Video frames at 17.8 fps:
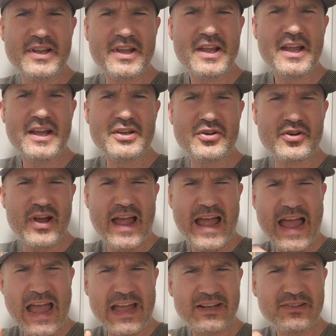and, and you're
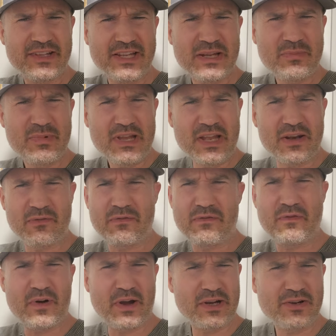haggling me and
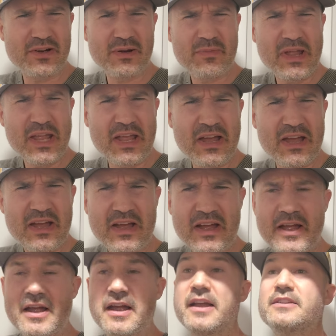firing me
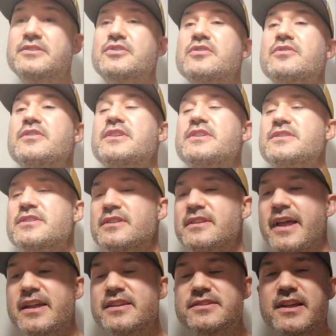and so these
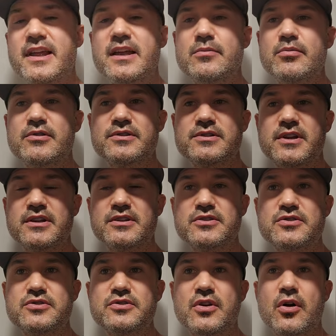landscapers
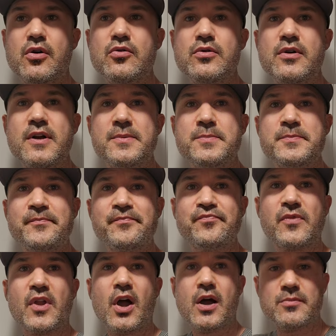get so
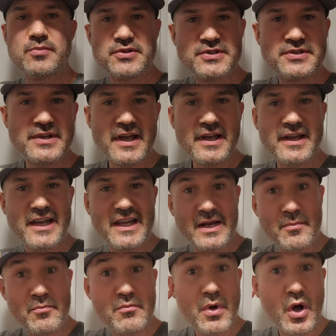upset
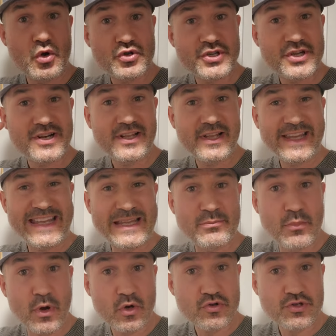and emotional,
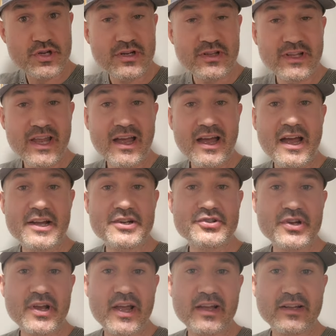emotionally
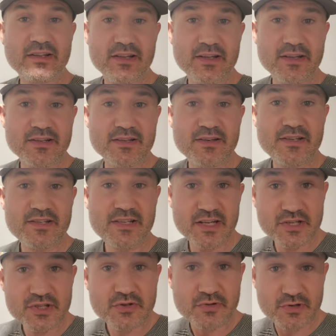hijacked and
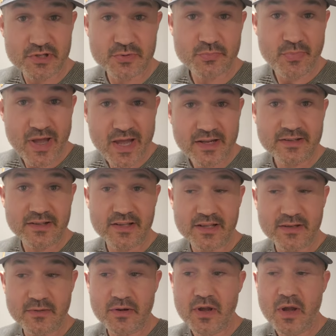
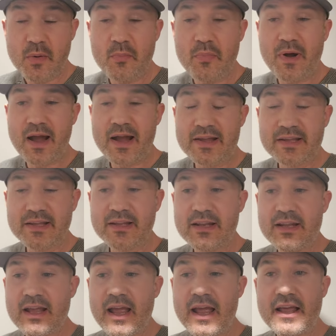disrespected by it.
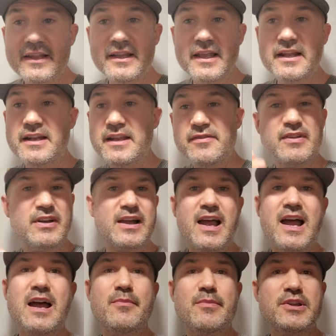And, and in the
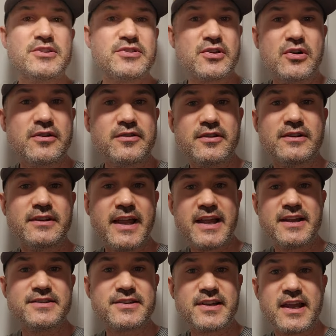comments, all the
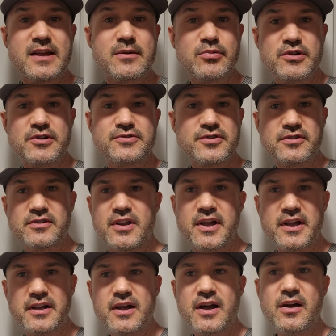landscapers are
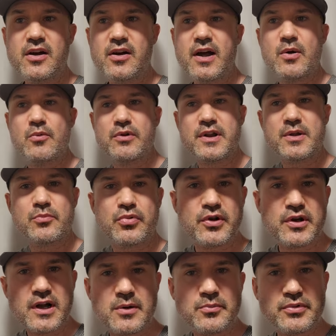like, oh, I wouldn't
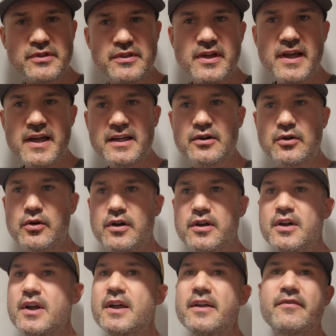put up with that.
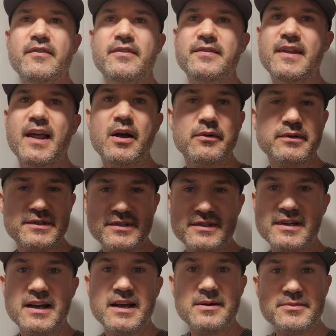Or now
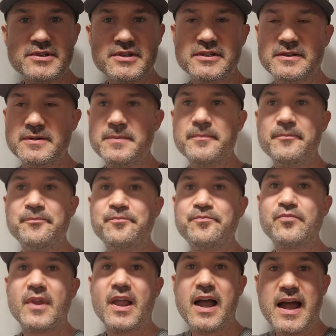it's time to
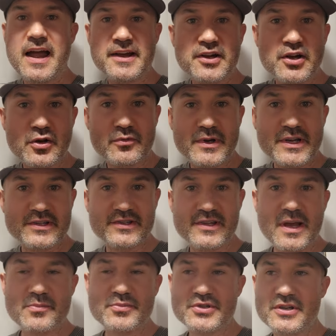hire a
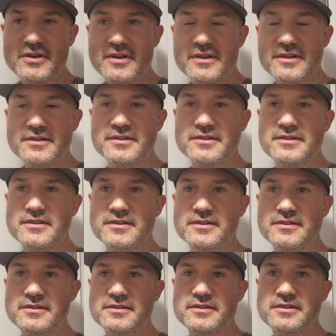receptionist
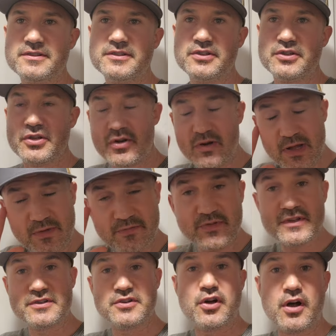so you don't
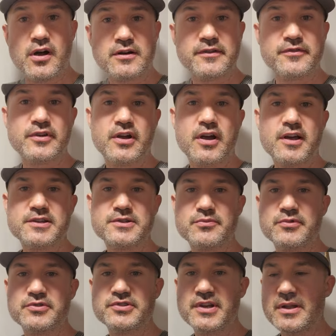have to talk to the
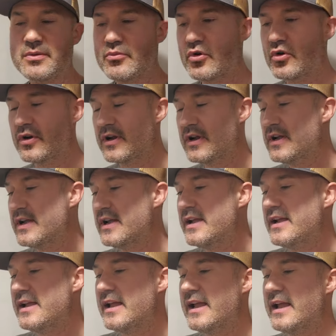customers anymore.
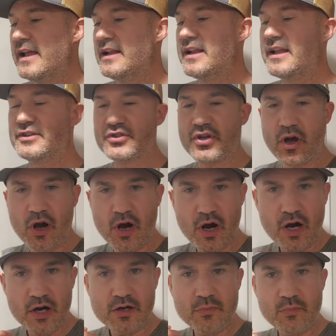And it's
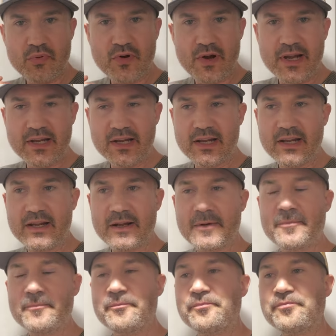
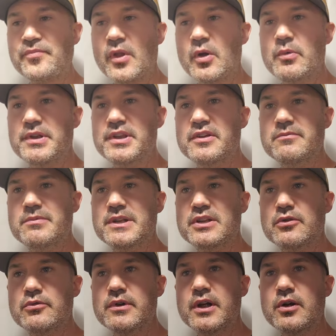heartbreaking when you've
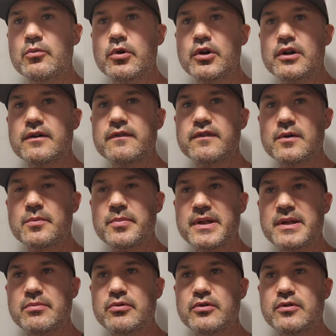been doing work for
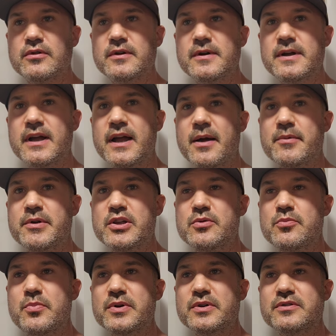people. I mean,
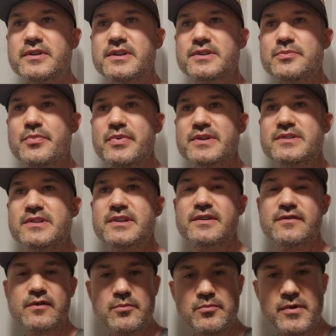you built this
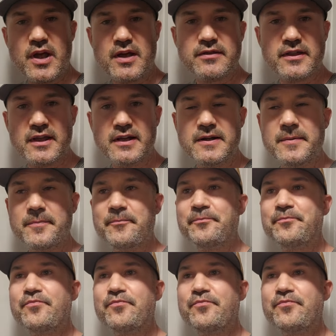business from nothing.